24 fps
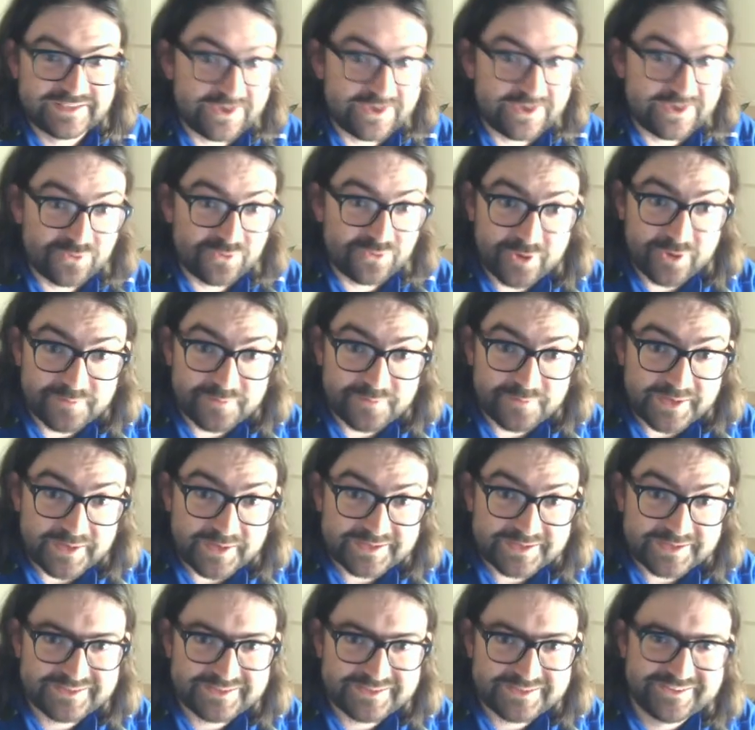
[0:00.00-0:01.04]
Your Own
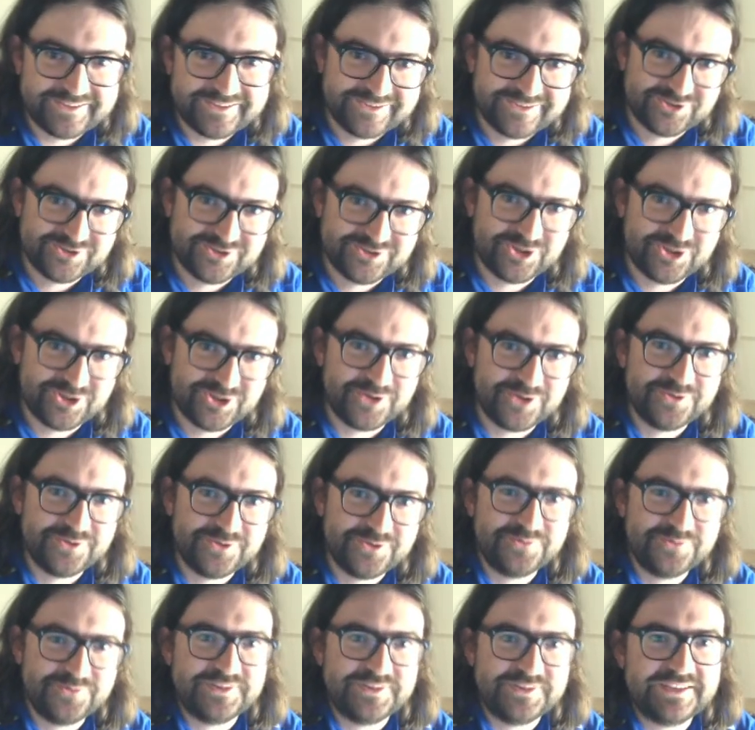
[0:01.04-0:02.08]
Back, uh, the
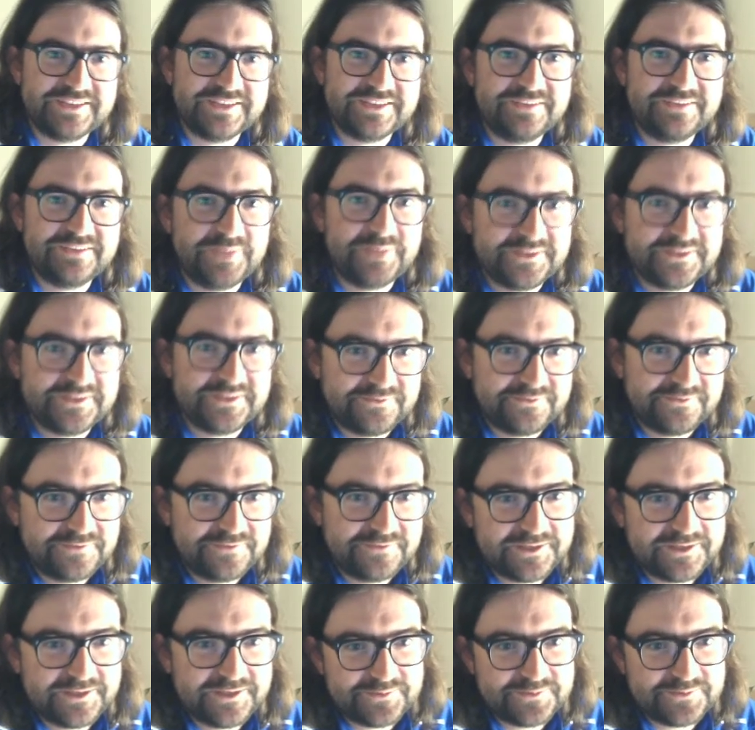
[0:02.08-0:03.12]
show with Dave Benson
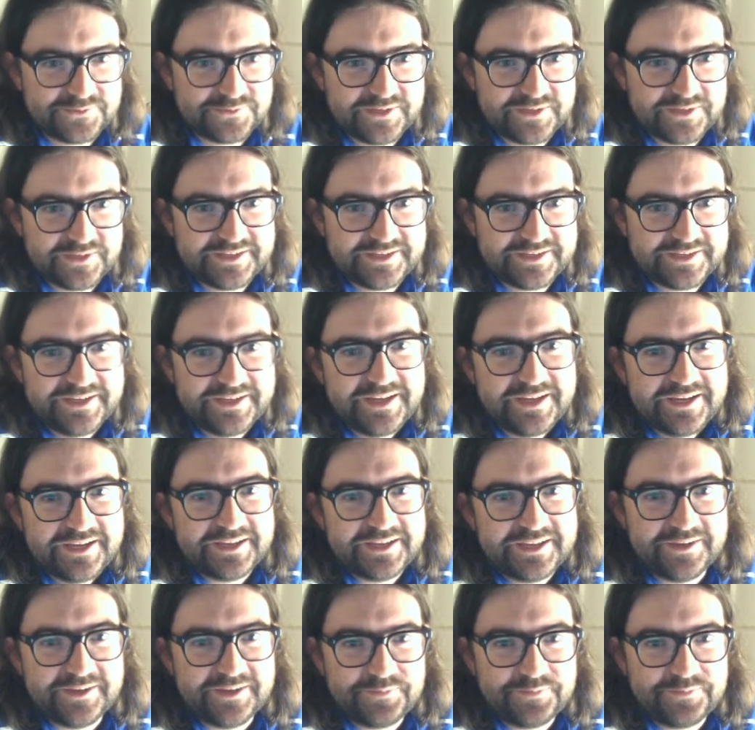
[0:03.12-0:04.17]
Phillips, where
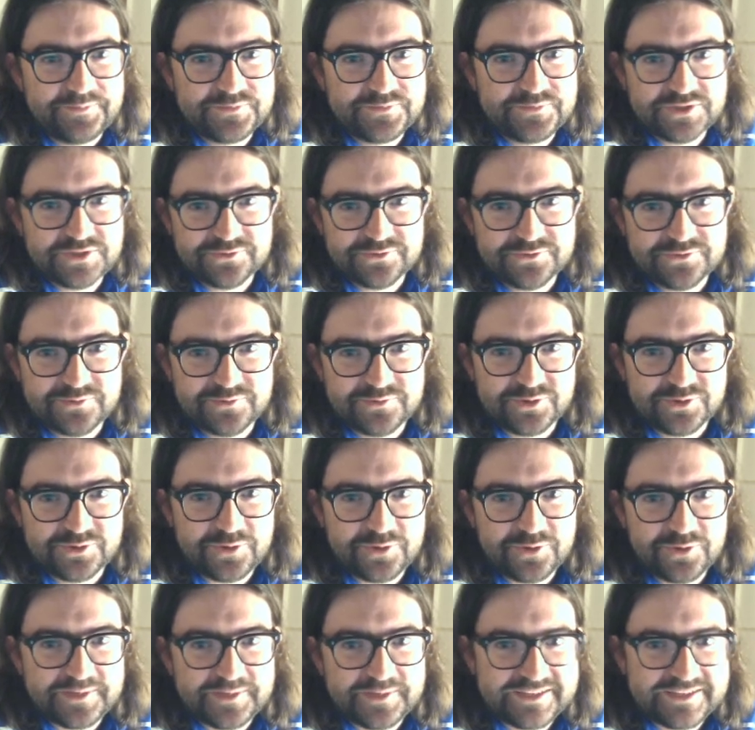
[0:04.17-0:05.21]
uh, children would
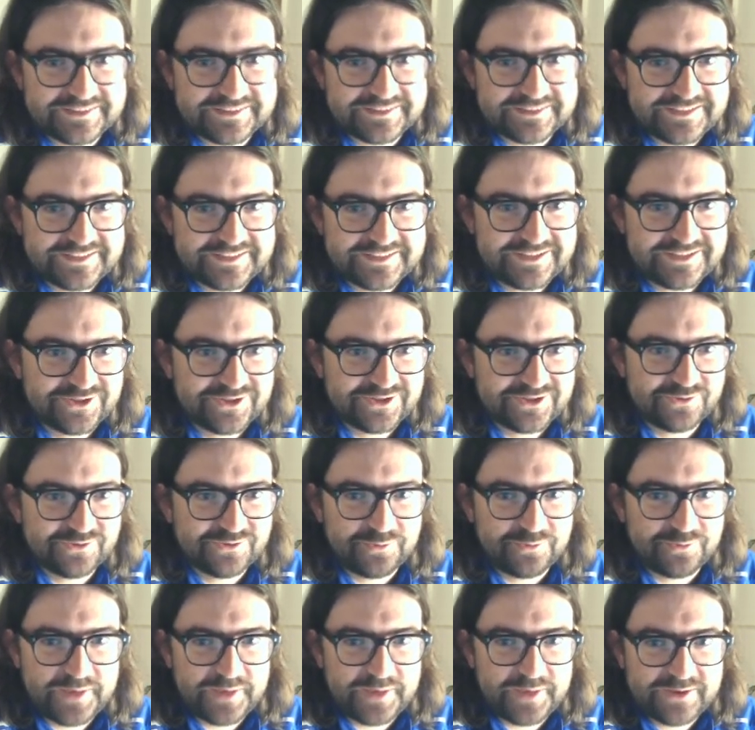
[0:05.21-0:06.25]
nominate a teacher
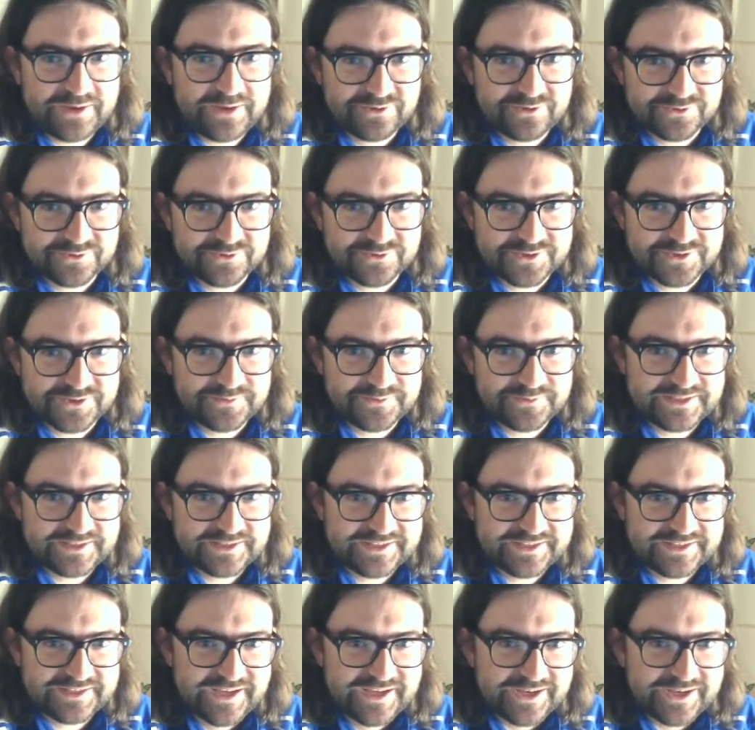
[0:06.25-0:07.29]
or a parent or
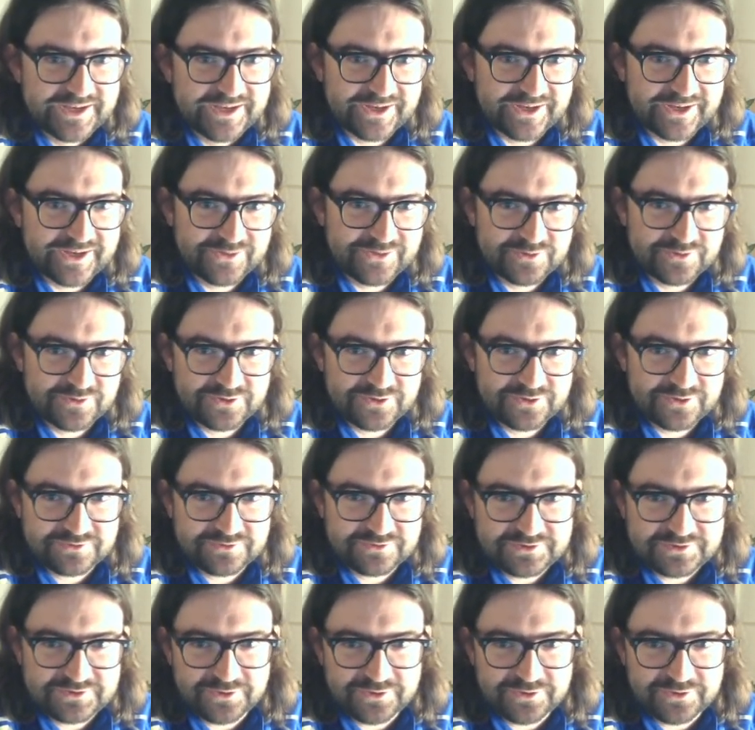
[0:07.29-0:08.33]
somebody uh, who would
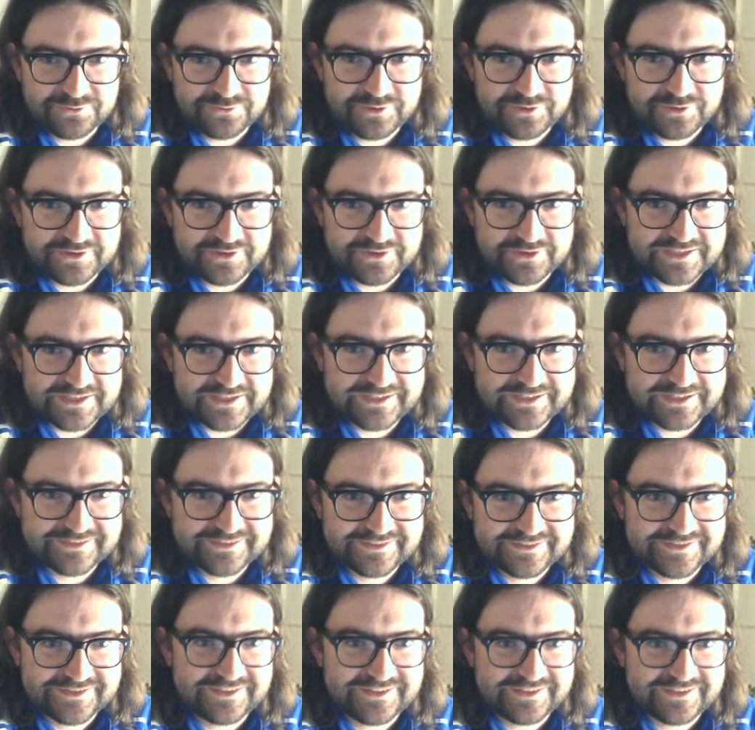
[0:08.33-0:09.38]
go through a load of
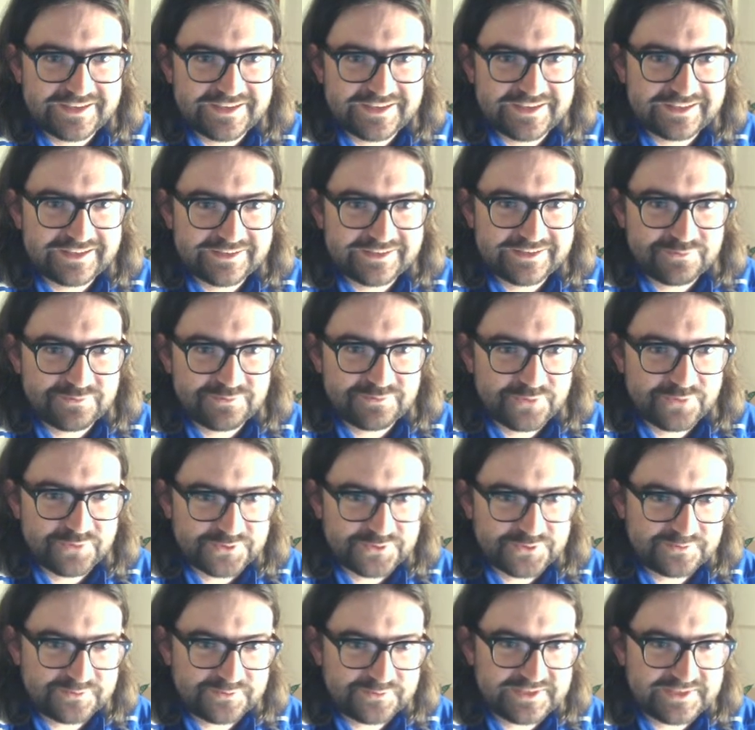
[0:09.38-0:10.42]
challenges, and at the end they would
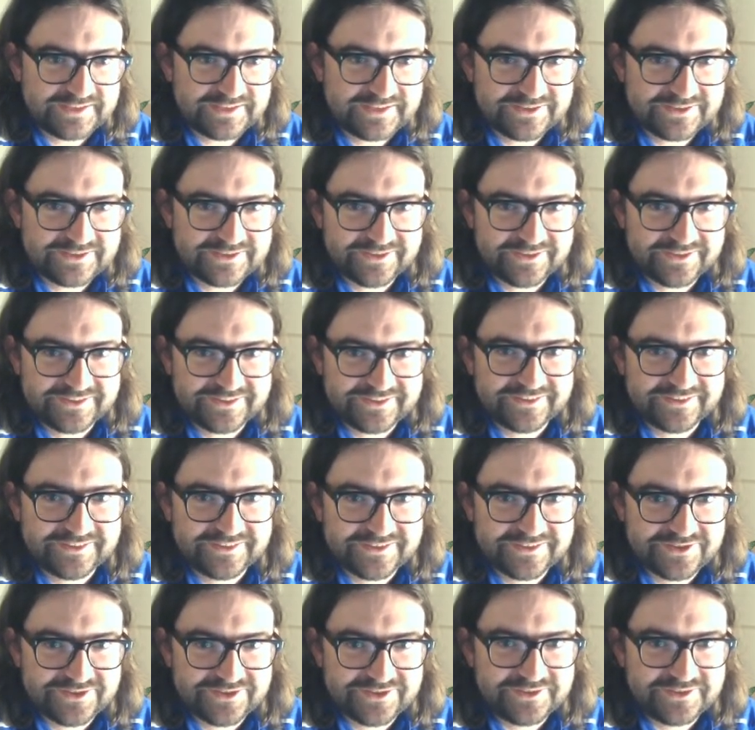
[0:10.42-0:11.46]
possibly get dunked in
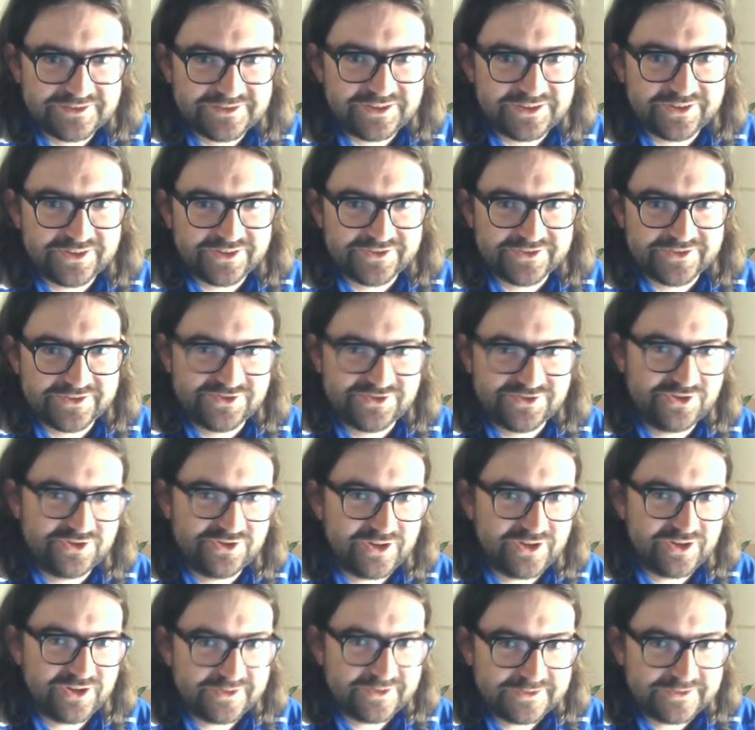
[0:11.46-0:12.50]
this gunge, the
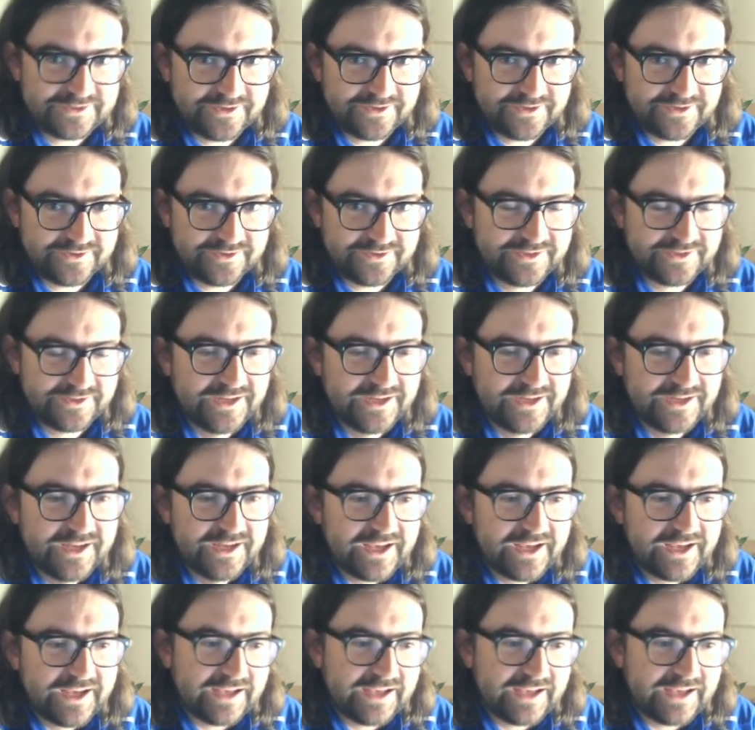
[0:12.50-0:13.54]
gunk dunk,
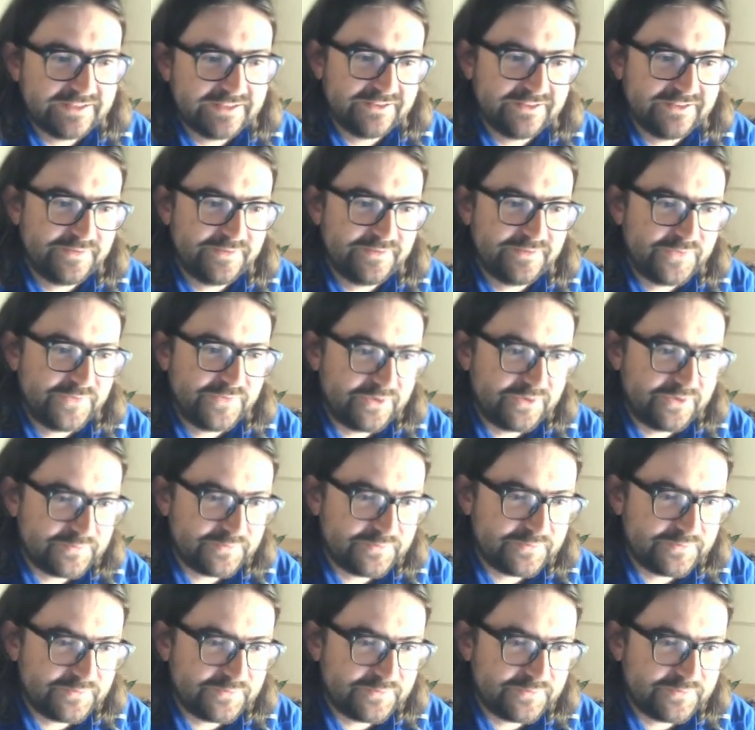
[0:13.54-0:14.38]
and um, you know